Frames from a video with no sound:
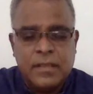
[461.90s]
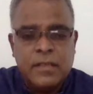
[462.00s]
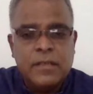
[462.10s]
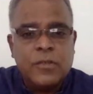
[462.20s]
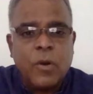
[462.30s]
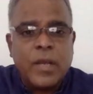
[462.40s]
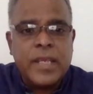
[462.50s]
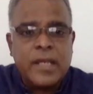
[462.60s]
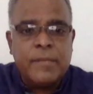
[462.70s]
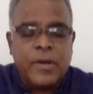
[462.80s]

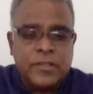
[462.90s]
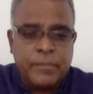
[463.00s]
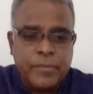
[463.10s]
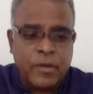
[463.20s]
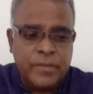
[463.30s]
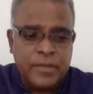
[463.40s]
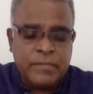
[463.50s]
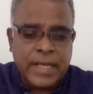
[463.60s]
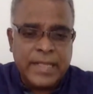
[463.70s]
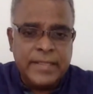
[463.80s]
talking about the problem,
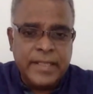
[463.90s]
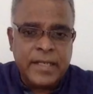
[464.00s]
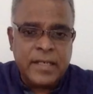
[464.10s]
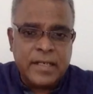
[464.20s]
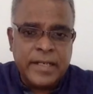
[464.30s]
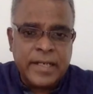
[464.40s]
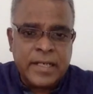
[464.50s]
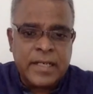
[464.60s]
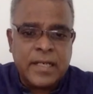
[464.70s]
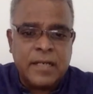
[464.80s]
and then
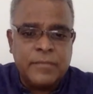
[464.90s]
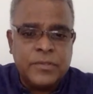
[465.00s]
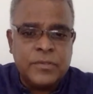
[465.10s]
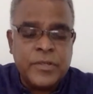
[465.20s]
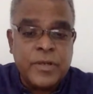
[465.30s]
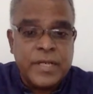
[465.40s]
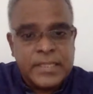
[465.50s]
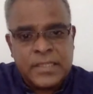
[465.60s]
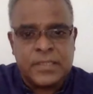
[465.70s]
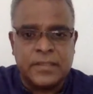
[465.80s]
directly come to your
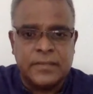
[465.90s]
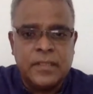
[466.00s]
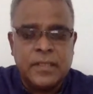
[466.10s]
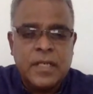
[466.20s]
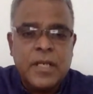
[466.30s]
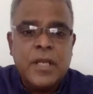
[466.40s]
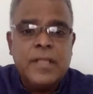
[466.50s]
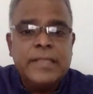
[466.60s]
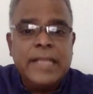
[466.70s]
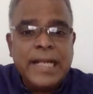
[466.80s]
decision.
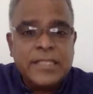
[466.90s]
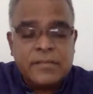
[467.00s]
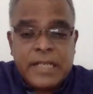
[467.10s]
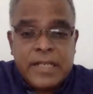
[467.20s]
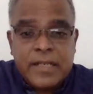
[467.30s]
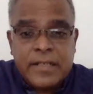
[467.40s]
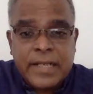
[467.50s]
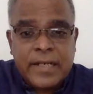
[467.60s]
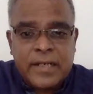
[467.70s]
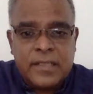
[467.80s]
That's in
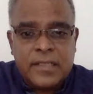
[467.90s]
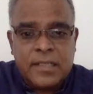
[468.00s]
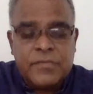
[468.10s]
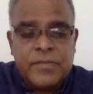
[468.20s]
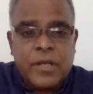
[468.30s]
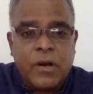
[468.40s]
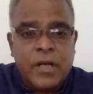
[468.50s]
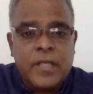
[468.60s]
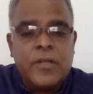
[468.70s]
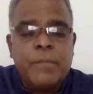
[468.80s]
technical terms, we call
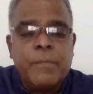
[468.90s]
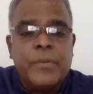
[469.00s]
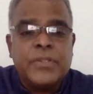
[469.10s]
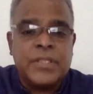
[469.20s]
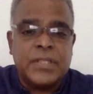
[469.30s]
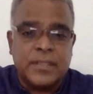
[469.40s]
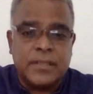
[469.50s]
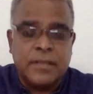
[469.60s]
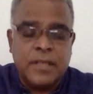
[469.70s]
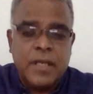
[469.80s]
it your position.
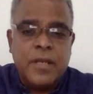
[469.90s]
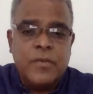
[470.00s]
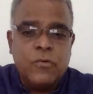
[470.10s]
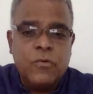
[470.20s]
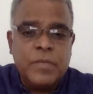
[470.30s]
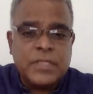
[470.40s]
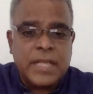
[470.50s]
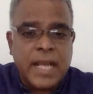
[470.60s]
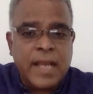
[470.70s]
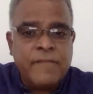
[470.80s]
You must
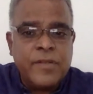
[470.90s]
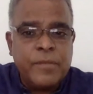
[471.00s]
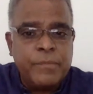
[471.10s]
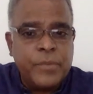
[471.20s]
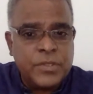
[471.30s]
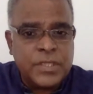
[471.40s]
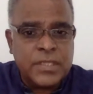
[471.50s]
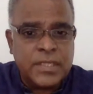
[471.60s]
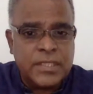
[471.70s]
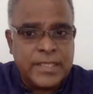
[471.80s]
have your
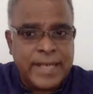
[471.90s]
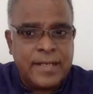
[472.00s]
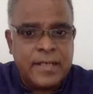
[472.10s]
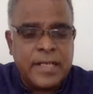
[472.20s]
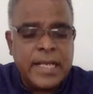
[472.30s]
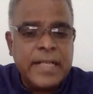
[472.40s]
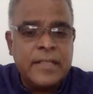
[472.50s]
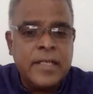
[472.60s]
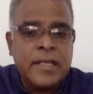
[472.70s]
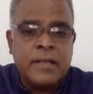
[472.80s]
position stated in
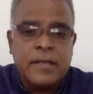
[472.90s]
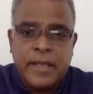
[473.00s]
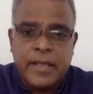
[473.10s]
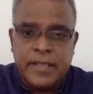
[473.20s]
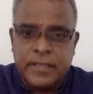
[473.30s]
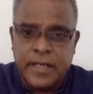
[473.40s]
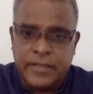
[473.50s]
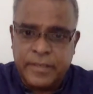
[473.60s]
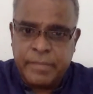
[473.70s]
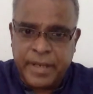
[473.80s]
the
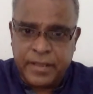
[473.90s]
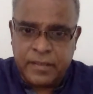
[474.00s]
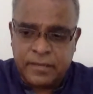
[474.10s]
introductory paragraph.